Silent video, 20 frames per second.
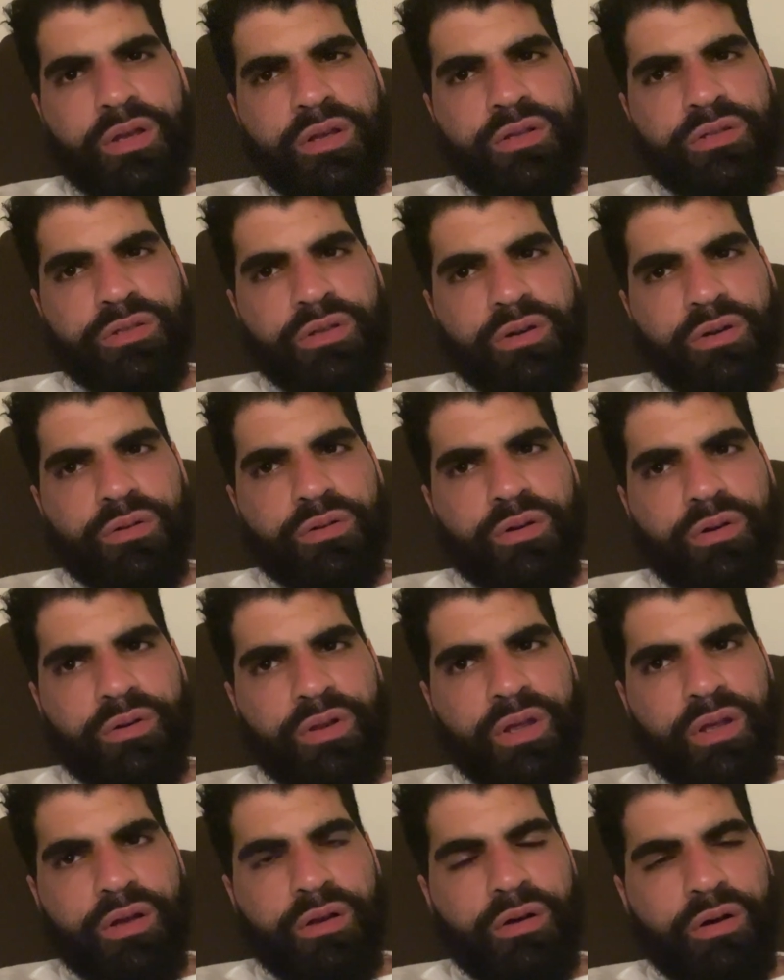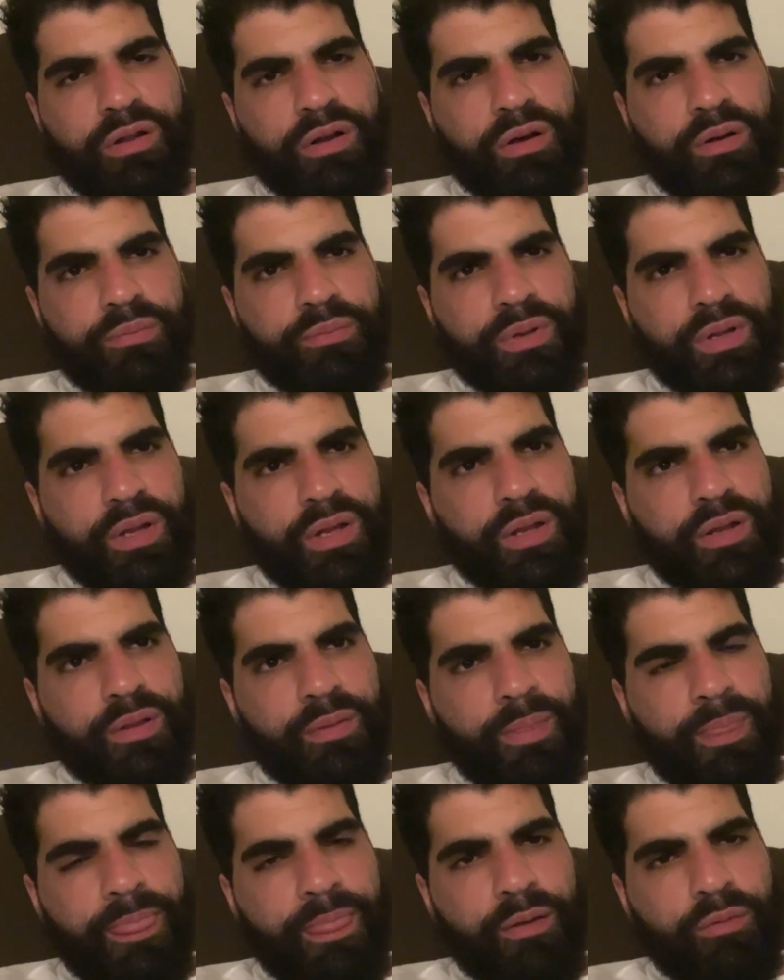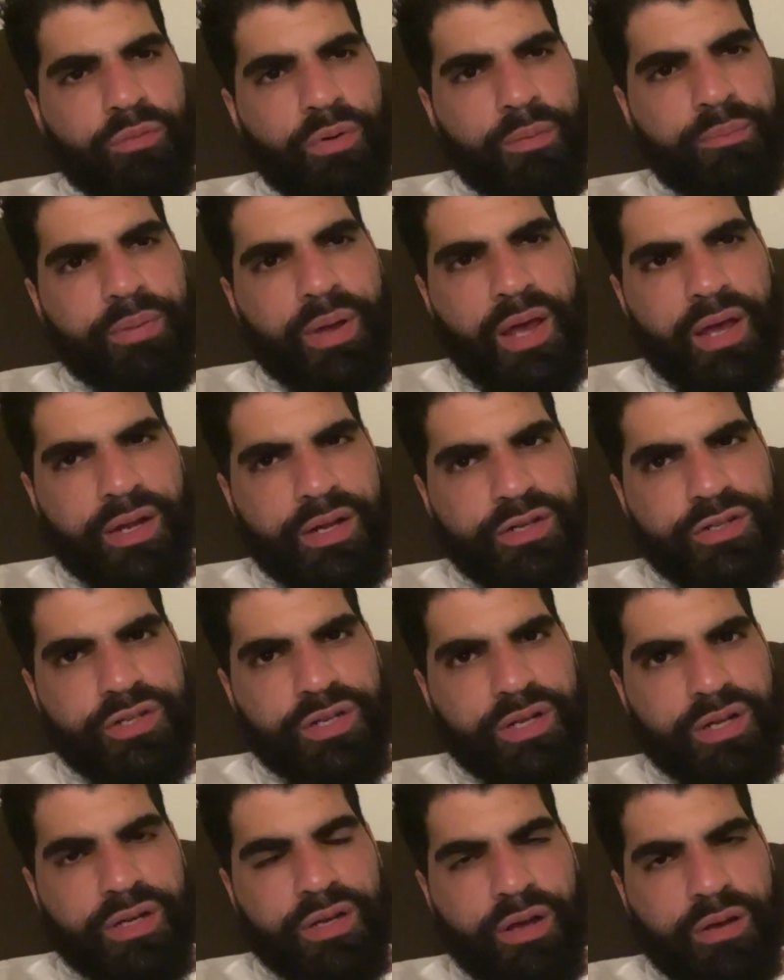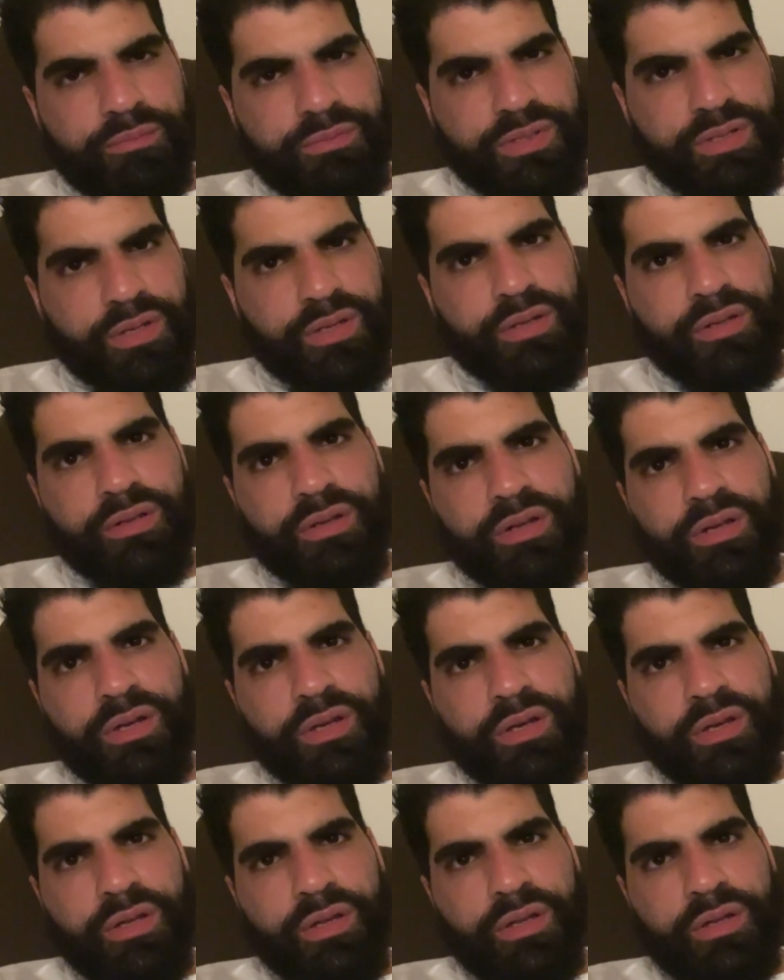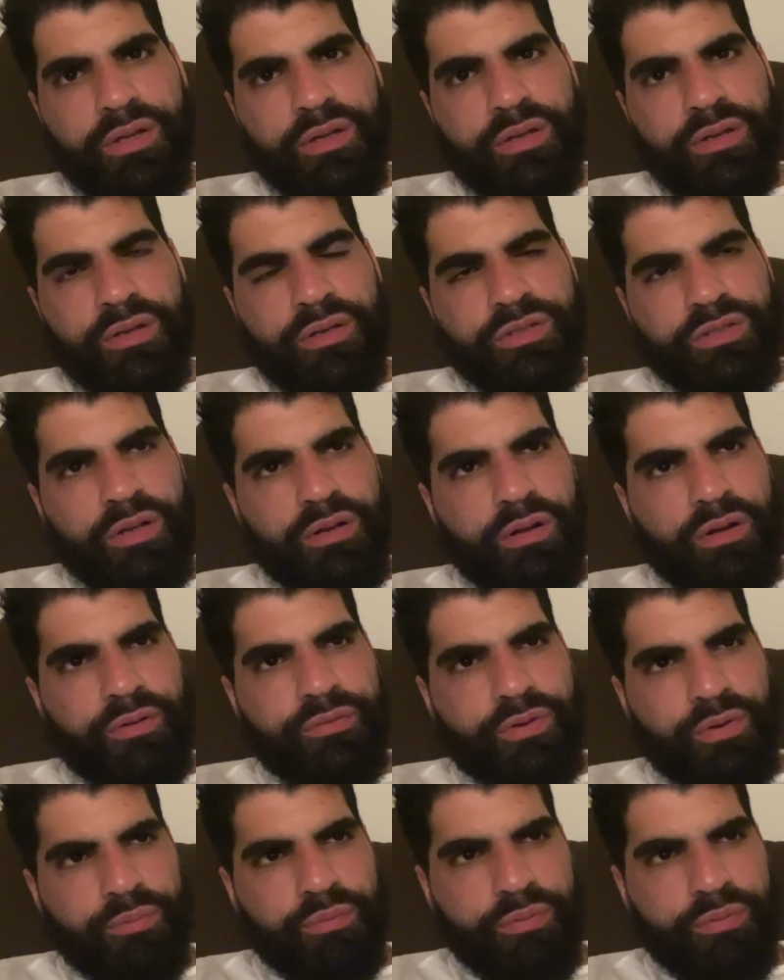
So don't get caught up in what packaging it comes in. Shut off your